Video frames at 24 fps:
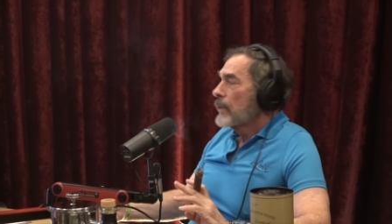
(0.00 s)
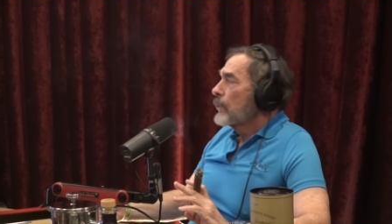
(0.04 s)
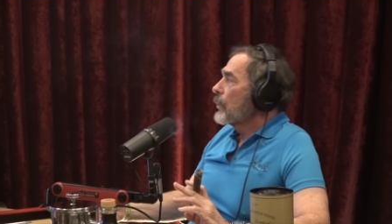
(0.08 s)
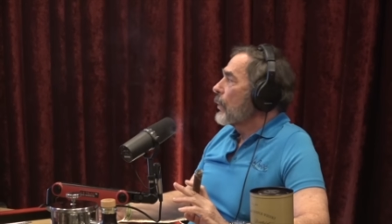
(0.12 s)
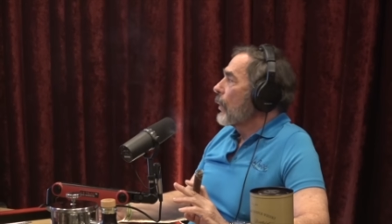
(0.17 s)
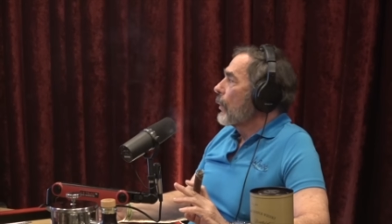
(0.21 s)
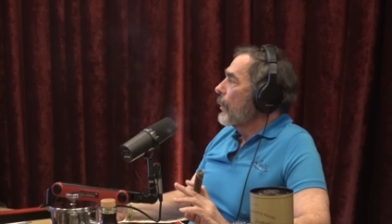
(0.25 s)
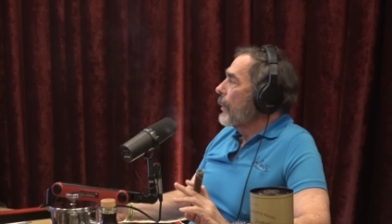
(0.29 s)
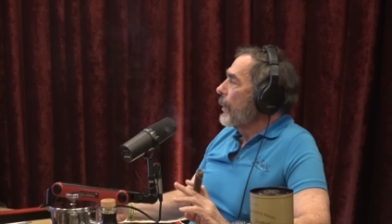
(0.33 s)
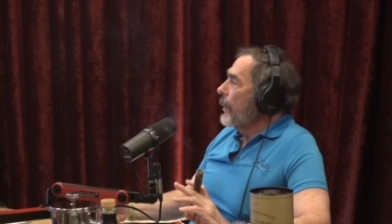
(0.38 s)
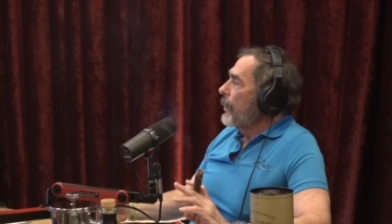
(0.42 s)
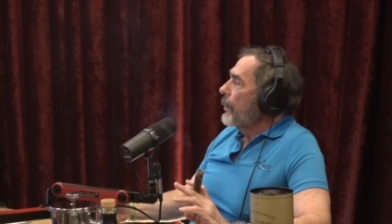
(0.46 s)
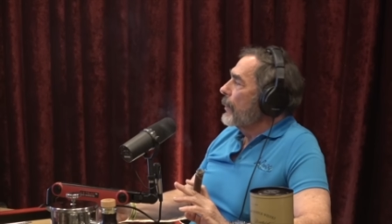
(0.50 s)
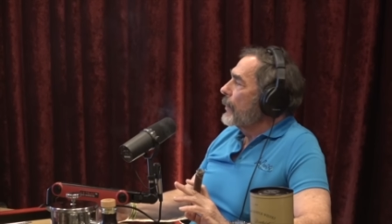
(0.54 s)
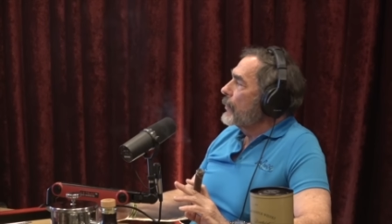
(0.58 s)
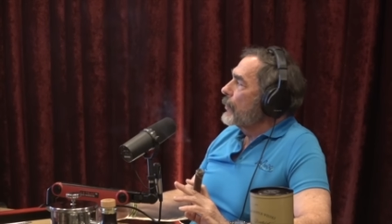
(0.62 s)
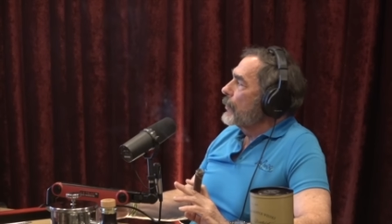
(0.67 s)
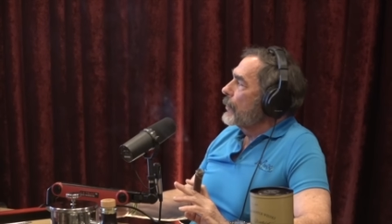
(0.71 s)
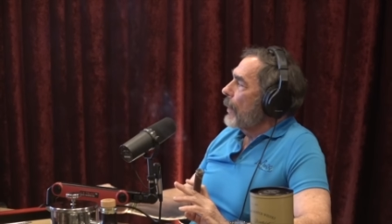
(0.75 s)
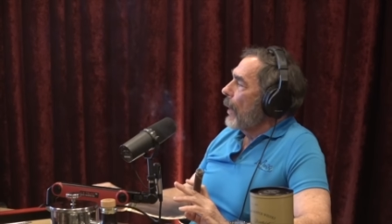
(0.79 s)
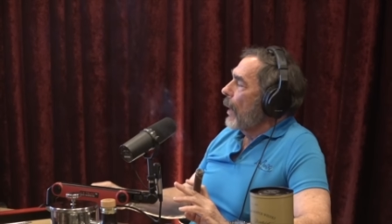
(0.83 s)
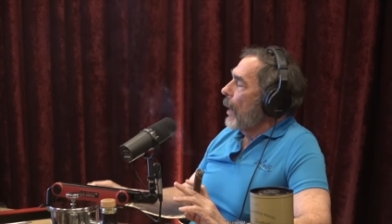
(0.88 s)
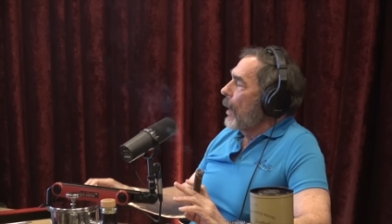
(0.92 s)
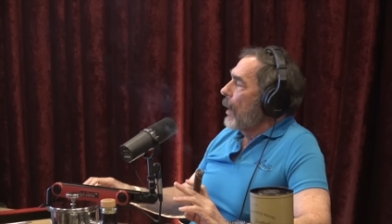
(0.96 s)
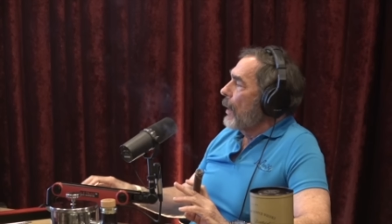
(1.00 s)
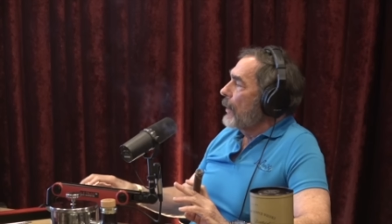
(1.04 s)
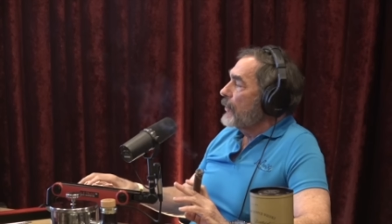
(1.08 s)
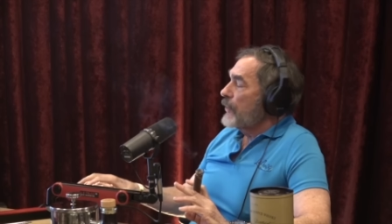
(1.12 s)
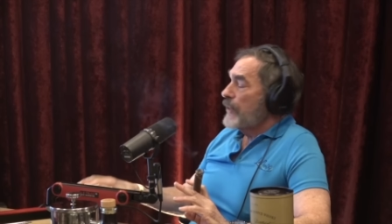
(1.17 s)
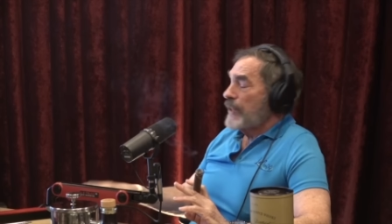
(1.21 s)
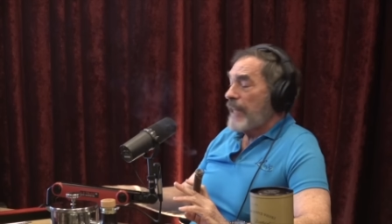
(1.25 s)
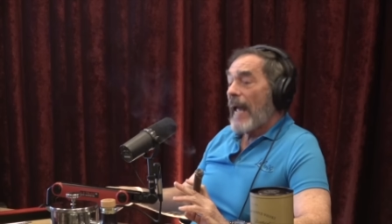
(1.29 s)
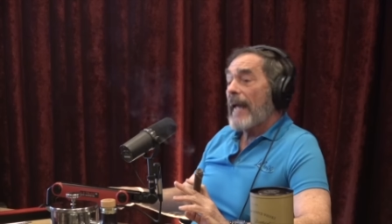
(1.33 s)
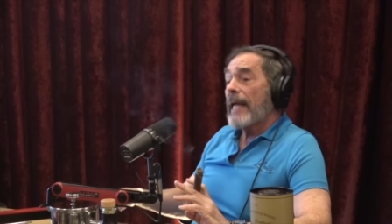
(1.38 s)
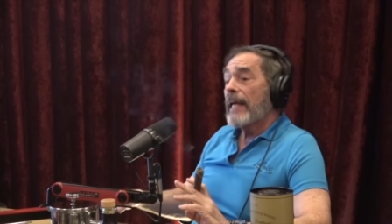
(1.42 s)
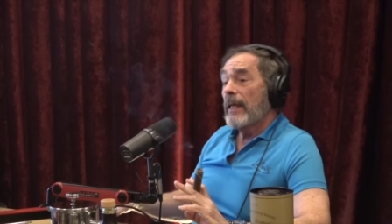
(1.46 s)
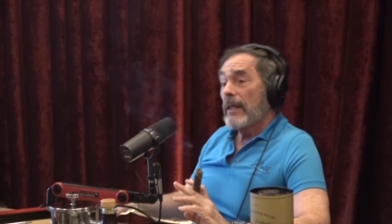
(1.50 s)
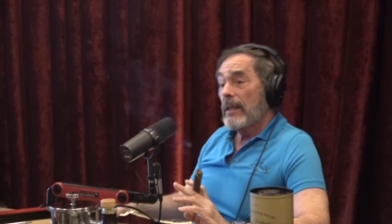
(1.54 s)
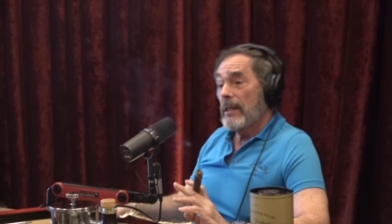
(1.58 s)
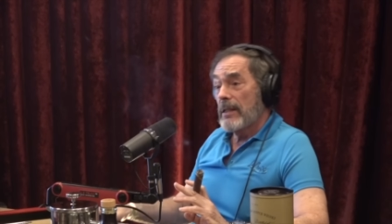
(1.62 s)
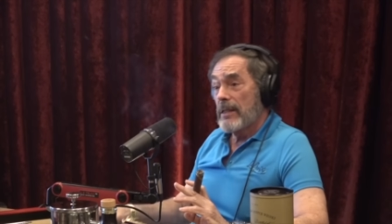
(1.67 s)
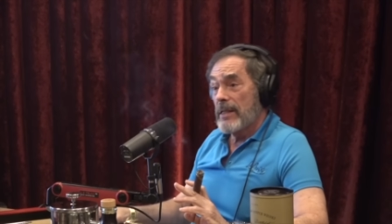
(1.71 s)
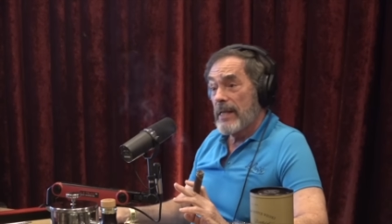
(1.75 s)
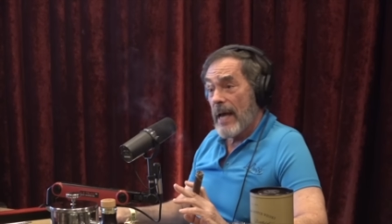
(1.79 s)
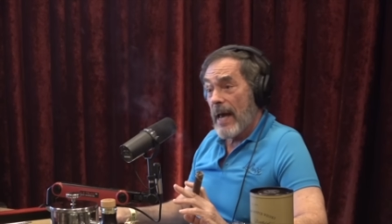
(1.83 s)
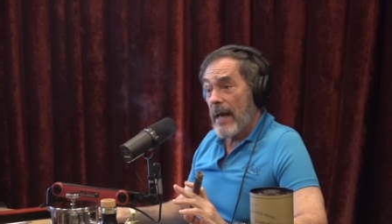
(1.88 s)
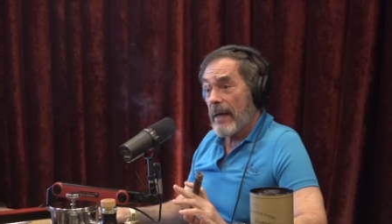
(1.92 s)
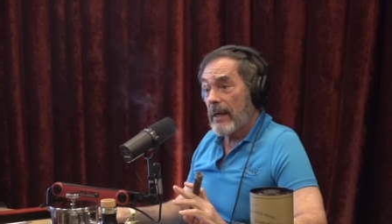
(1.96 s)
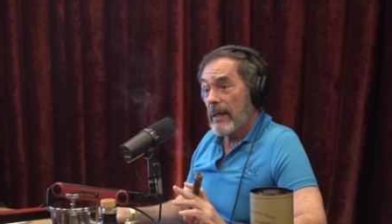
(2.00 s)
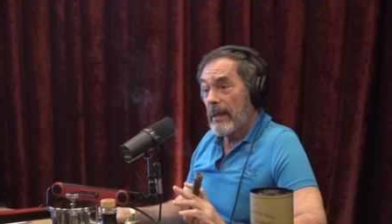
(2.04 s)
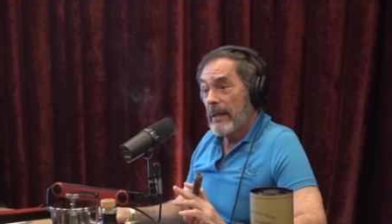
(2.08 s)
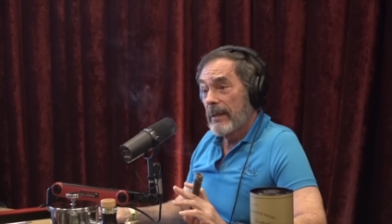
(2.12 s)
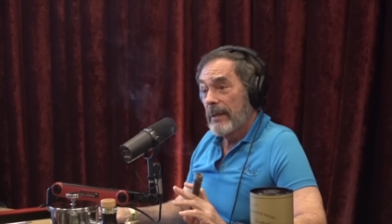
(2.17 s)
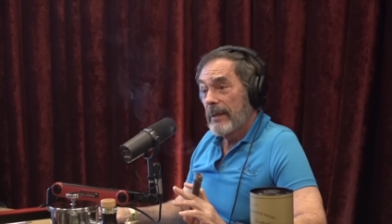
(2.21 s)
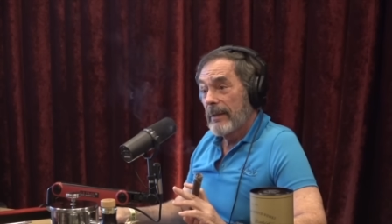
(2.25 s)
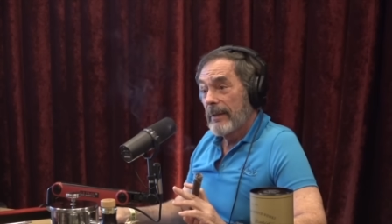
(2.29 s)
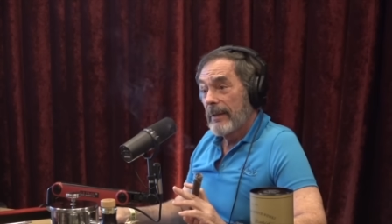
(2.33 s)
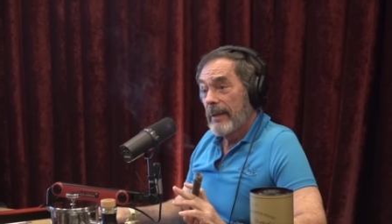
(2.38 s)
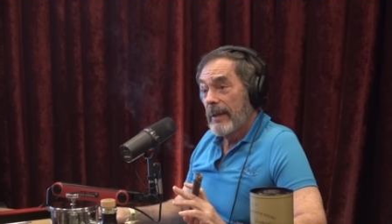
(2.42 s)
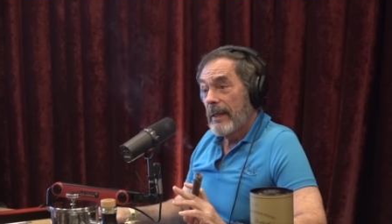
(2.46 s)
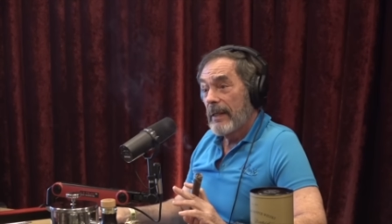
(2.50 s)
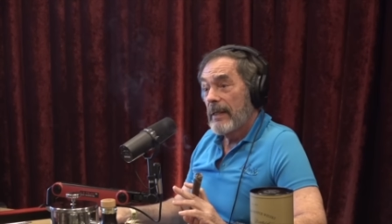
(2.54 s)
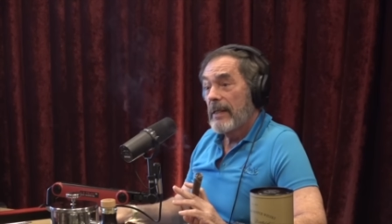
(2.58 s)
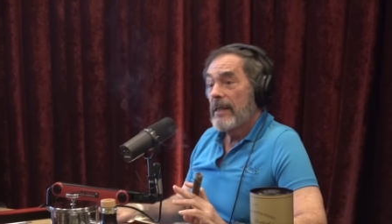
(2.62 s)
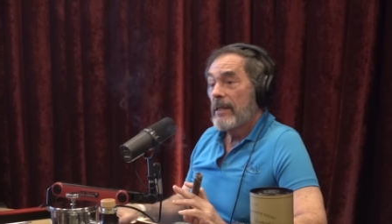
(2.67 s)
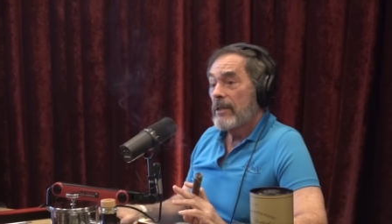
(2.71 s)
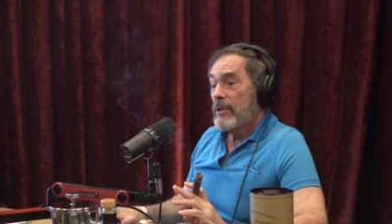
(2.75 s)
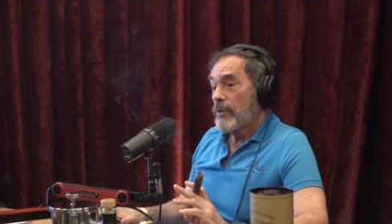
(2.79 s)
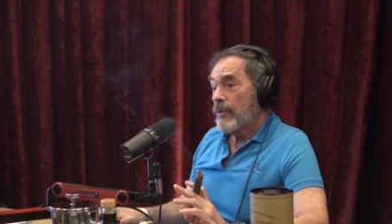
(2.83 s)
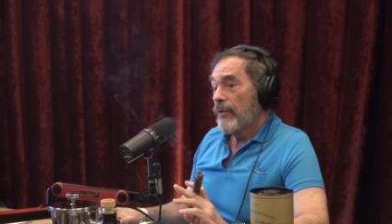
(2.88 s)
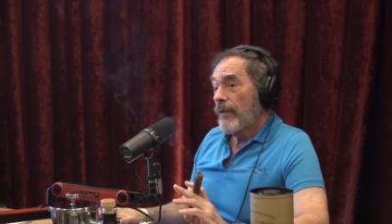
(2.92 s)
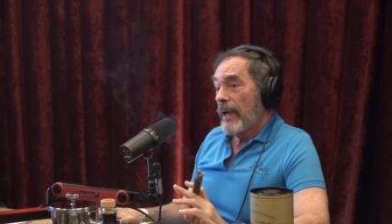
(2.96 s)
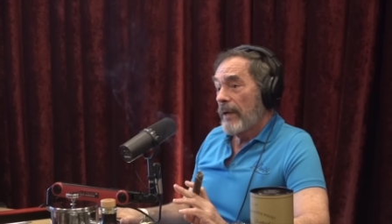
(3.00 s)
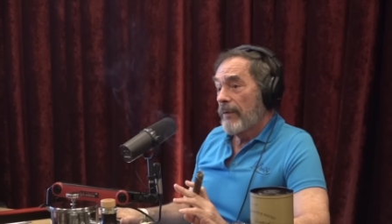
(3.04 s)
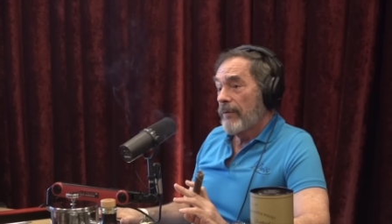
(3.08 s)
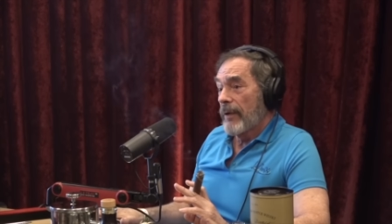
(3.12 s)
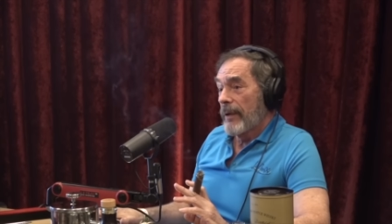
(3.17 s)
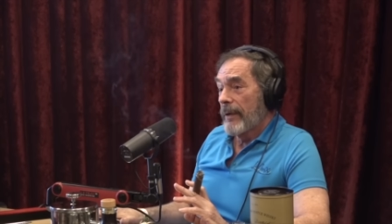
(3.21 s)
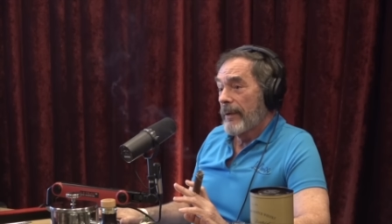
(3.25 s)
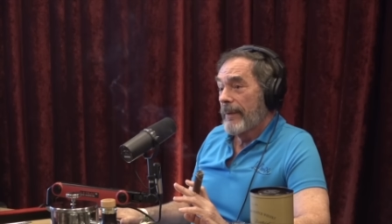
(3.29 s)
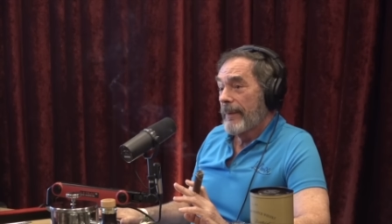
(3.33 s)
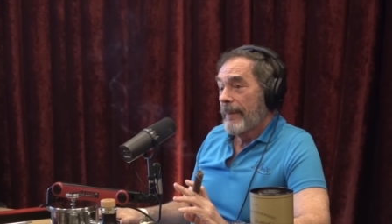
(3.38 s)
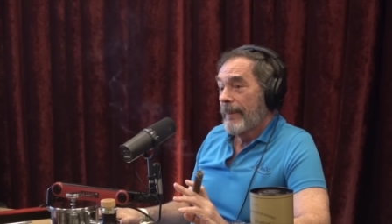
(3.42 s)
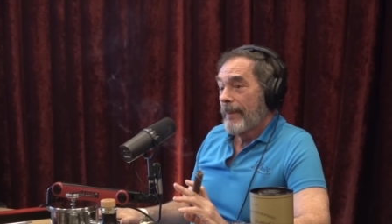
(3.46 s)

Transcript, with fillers: so he was uh, stacking the deck in his favor.